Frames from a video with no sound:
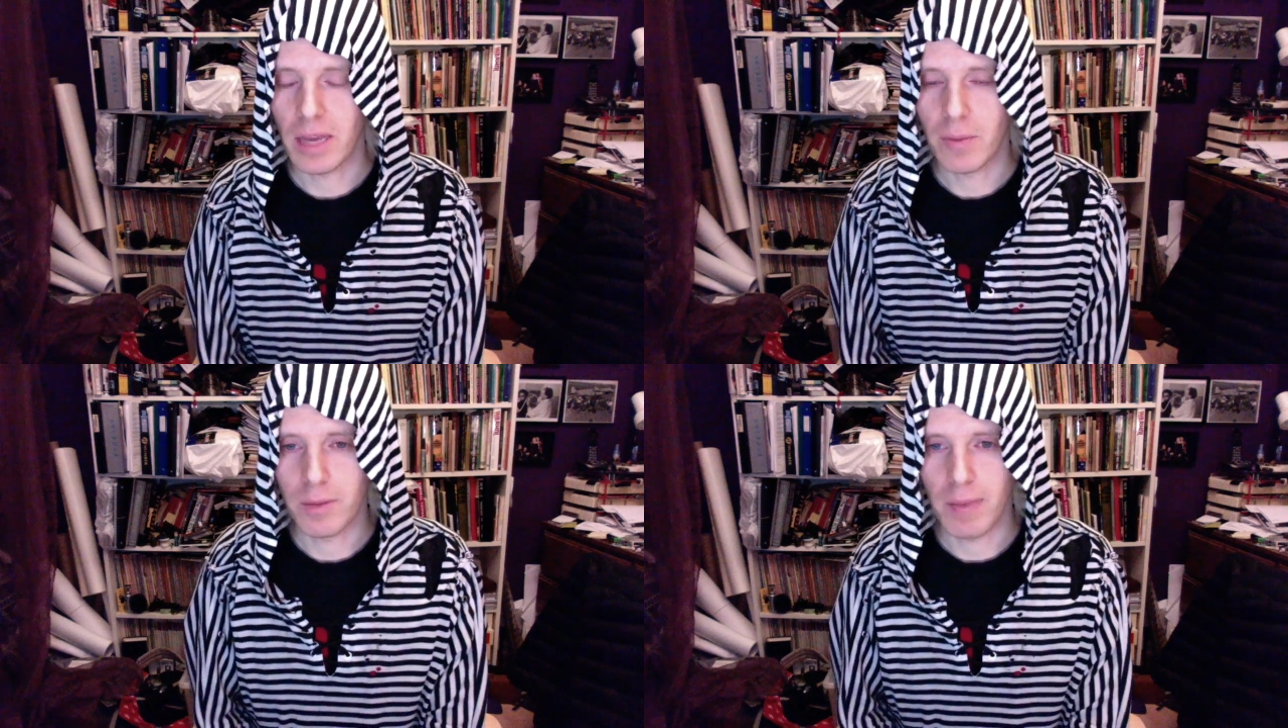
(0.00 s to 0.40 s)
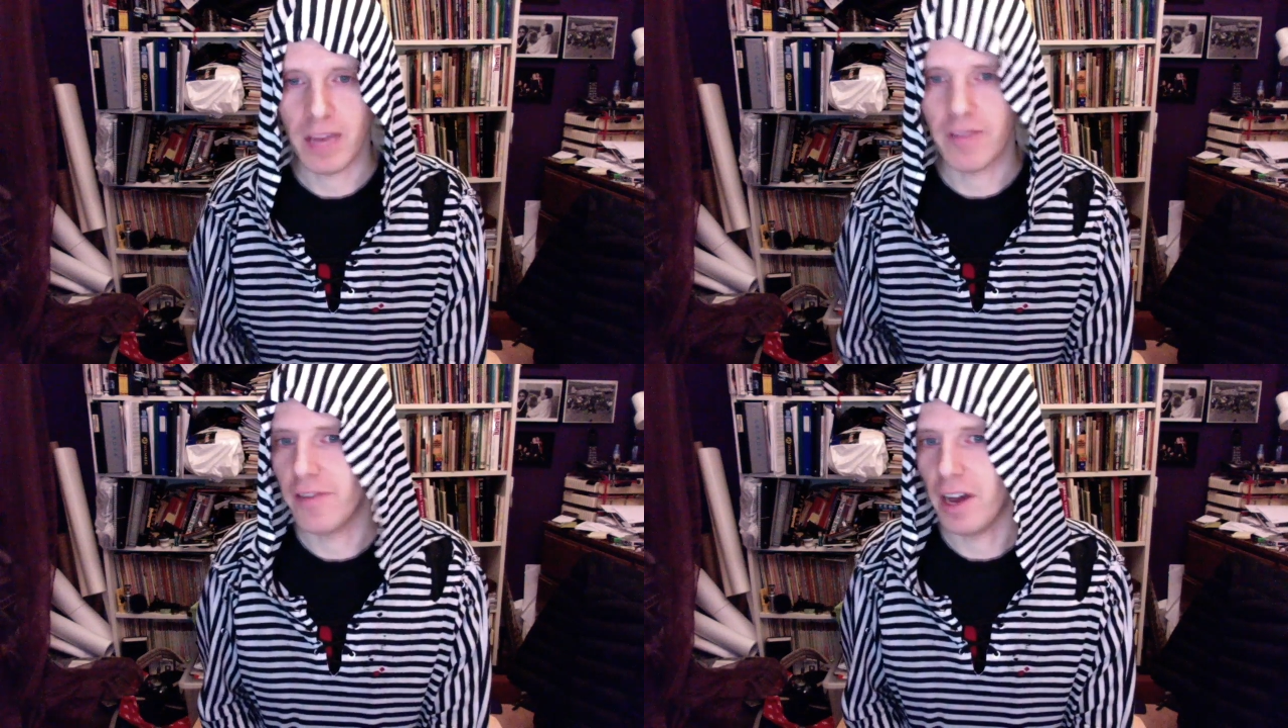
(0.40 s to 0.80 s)
It would make it
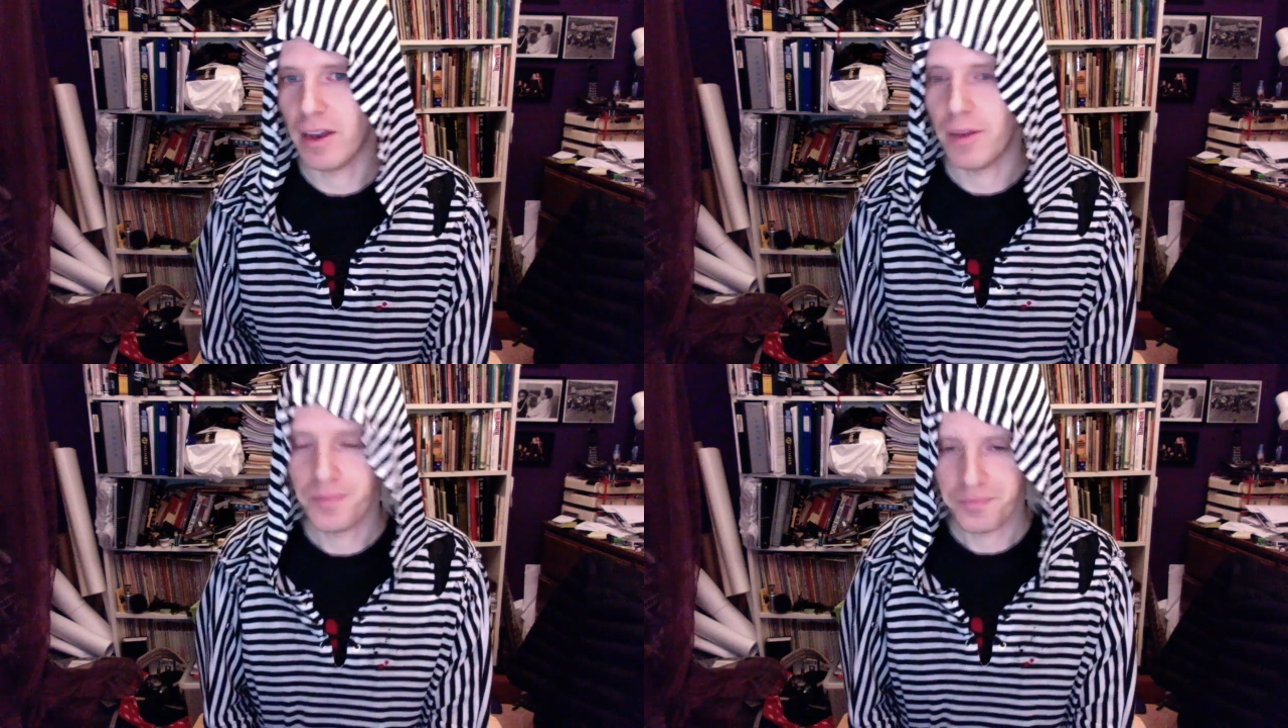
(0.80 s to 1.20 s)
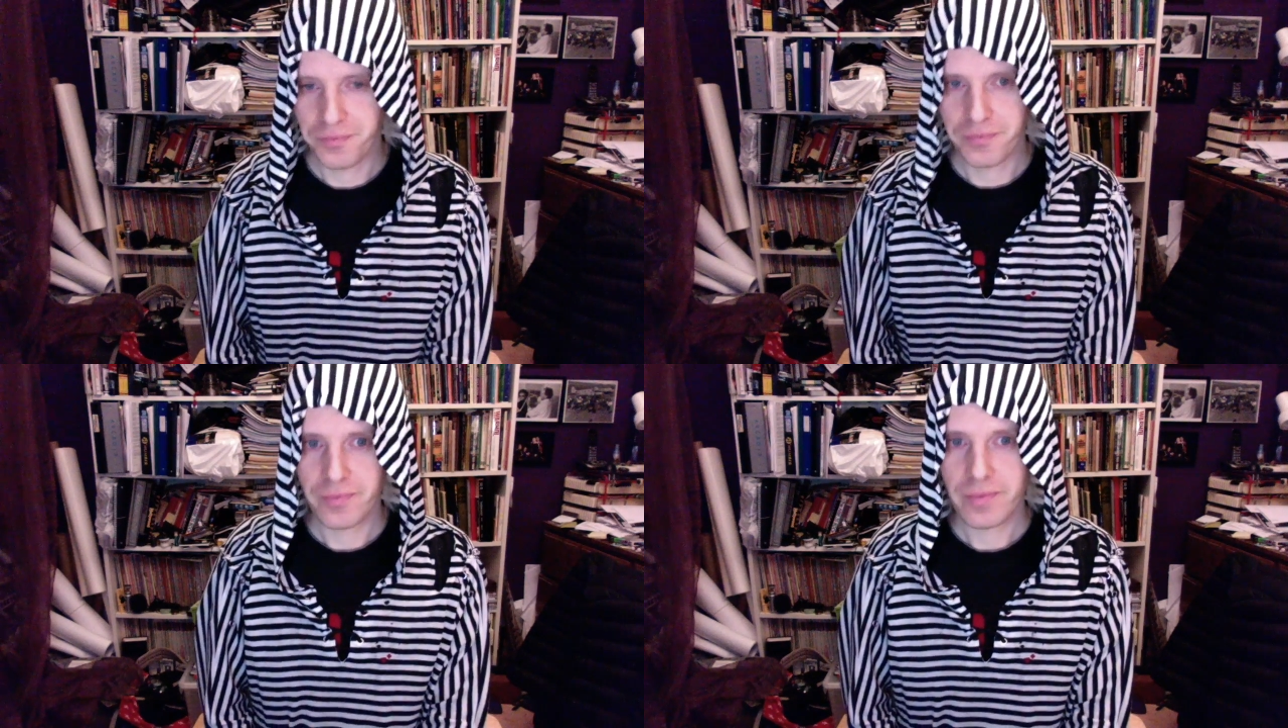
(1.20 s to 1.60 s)
fun.
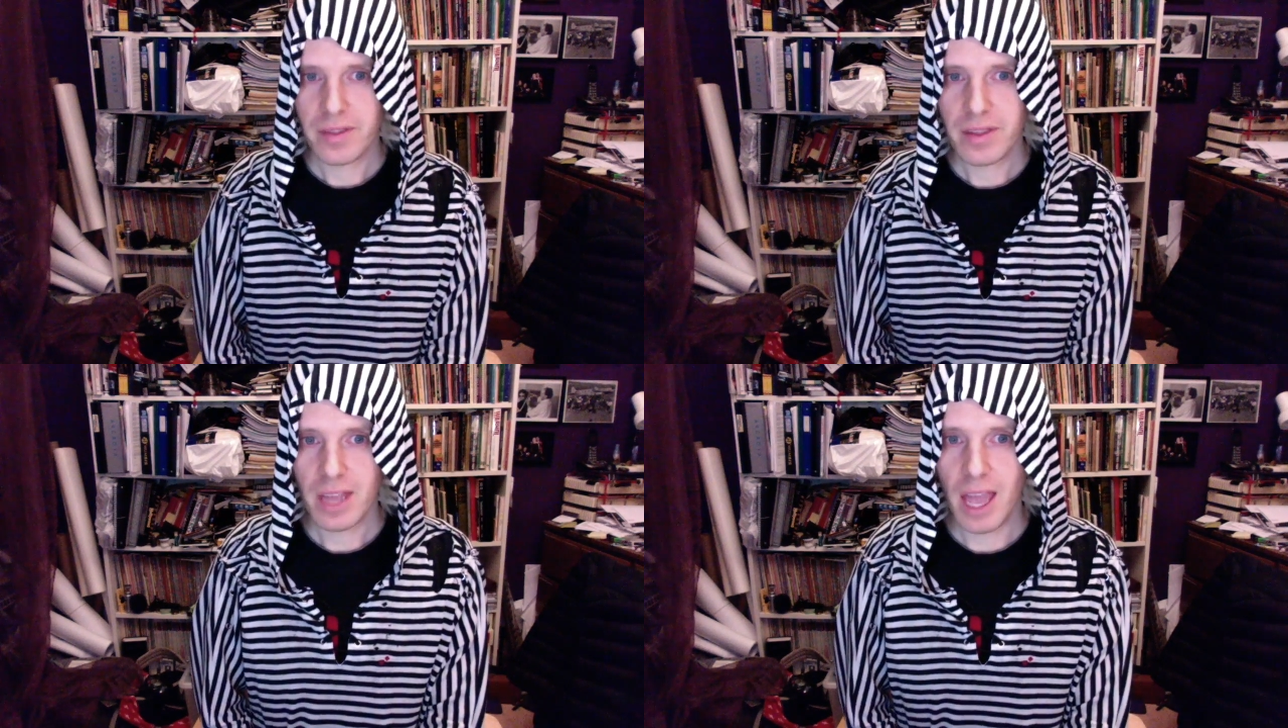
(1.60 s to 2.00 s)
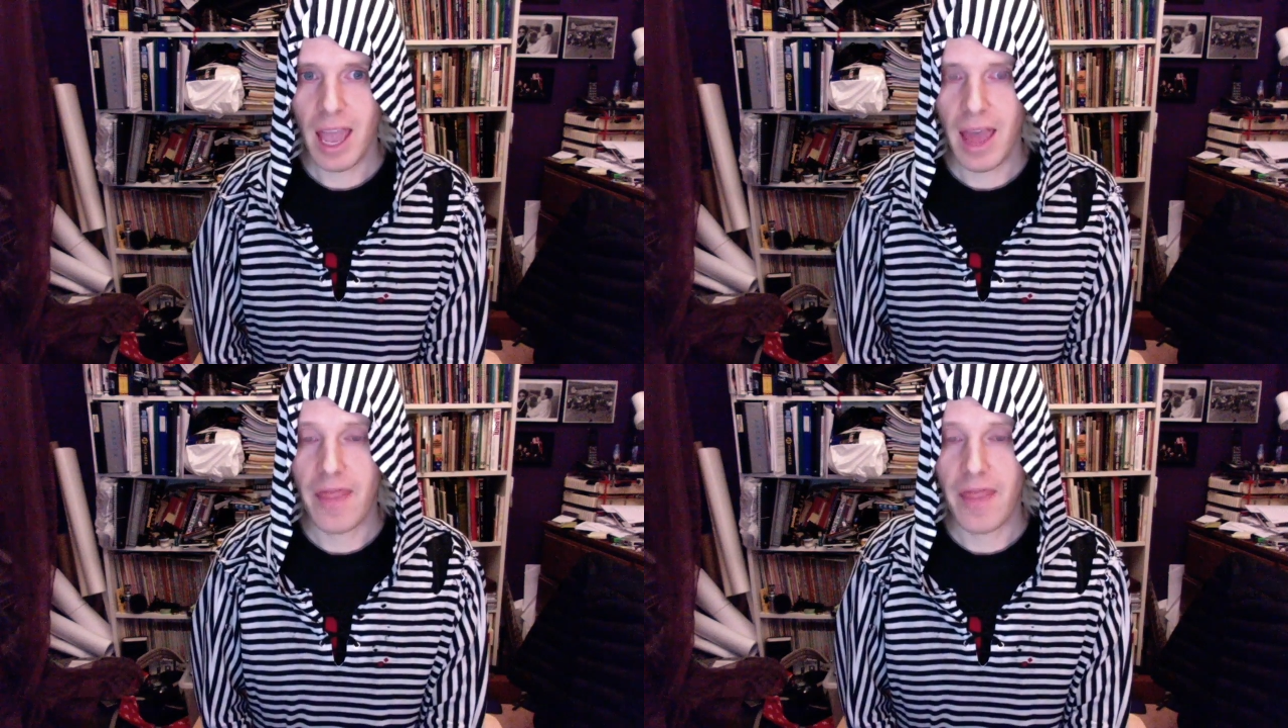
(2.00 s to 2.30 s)
And